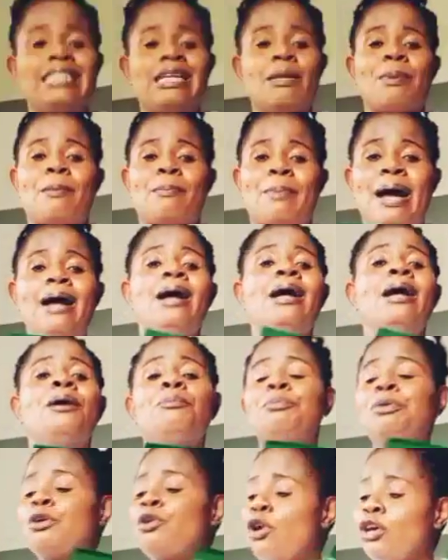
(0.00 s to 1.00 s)
in the paper,
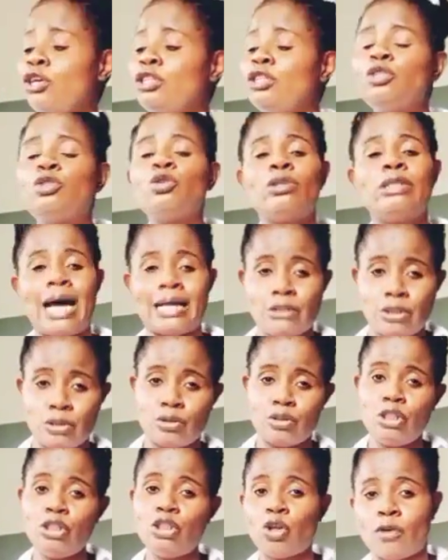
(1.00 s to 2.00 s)
be going into that
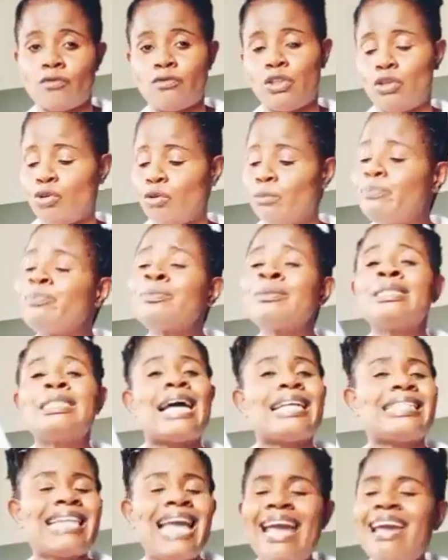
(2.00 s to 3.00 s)
each of the room,
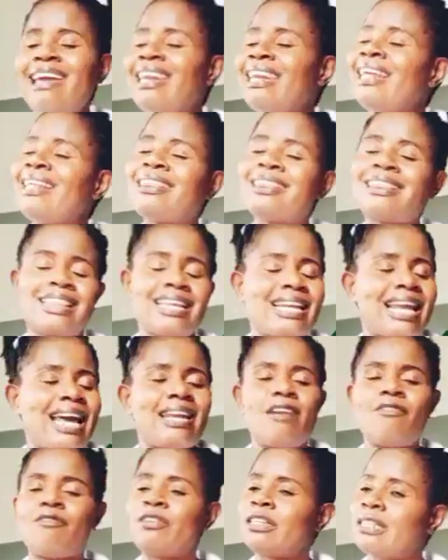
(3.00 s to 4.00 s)
that anything
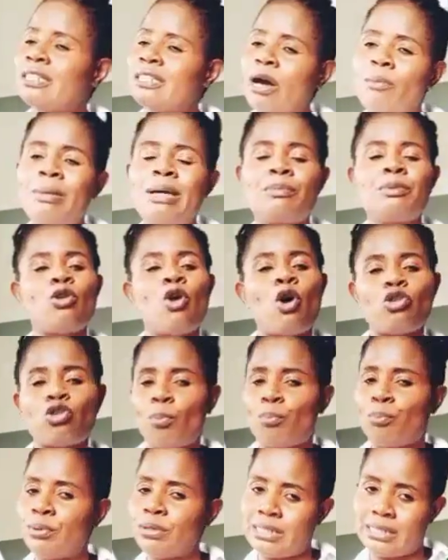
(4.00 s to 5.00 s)
and everything that will make me not
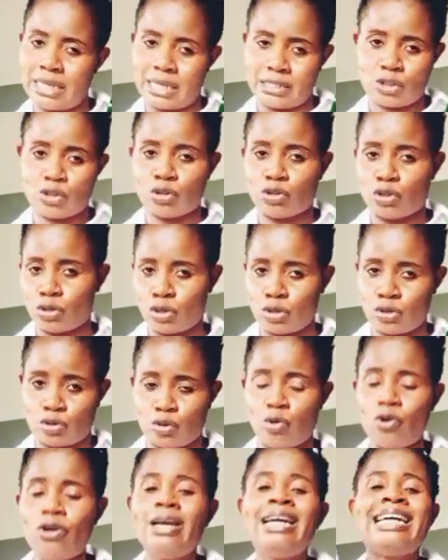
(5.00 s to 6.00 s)
to possess
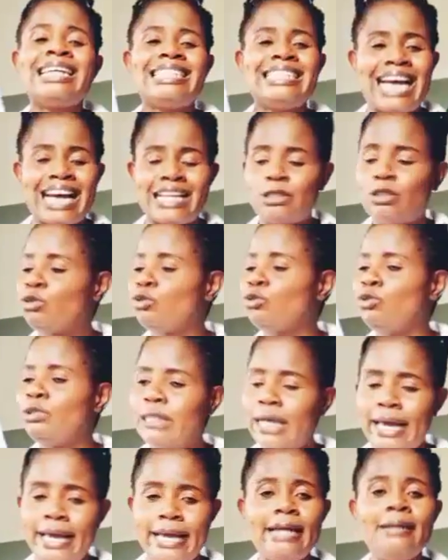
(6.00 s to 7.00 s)
so that
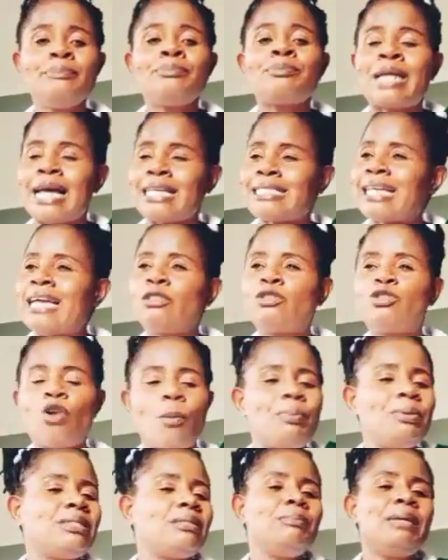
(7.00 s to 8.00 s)
today, as I
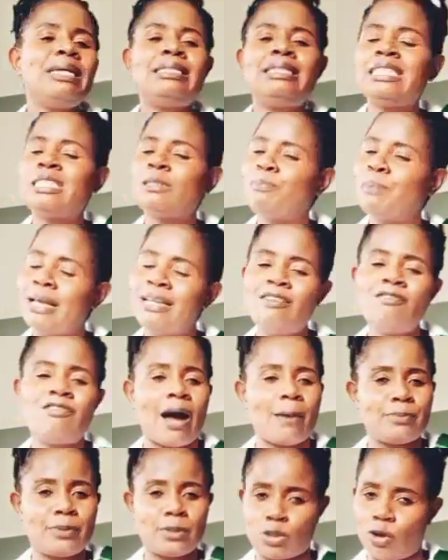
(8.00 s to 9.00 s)
drop it, may this belief
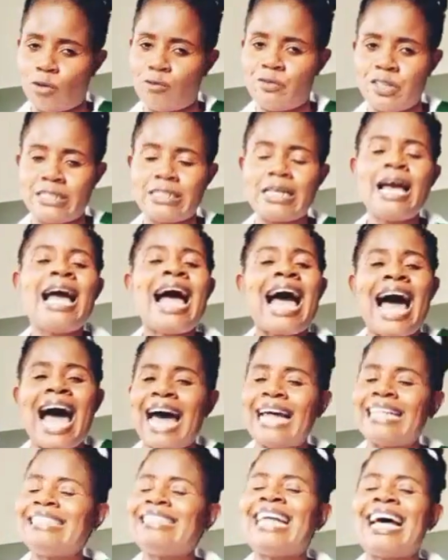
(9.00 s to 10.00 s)
absorb it,
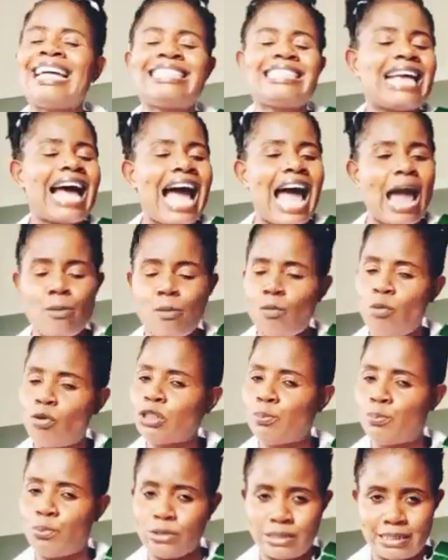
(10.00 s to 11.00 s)
and that I
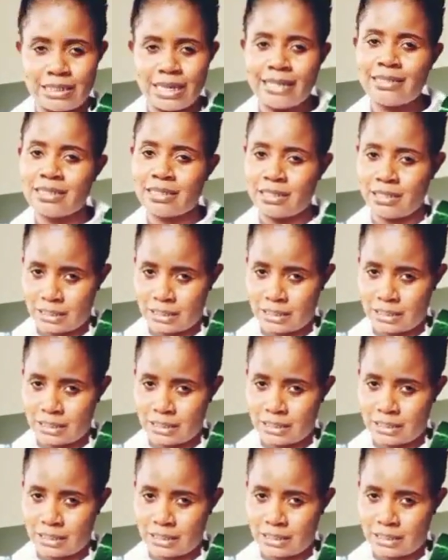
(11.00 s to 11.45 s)
must possess